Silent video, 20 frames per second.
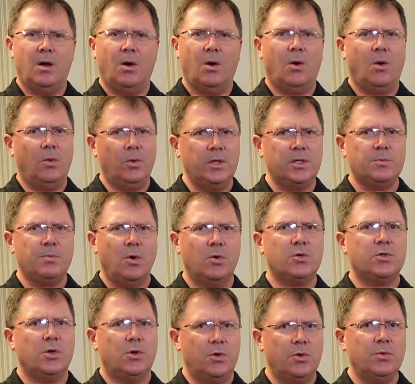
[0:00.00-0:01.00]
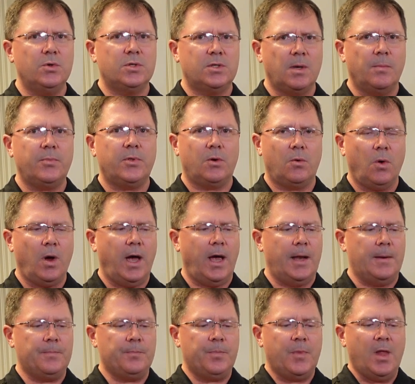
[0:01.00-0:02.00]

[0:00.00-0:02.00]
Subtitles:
Holy smokes, they're doing something right.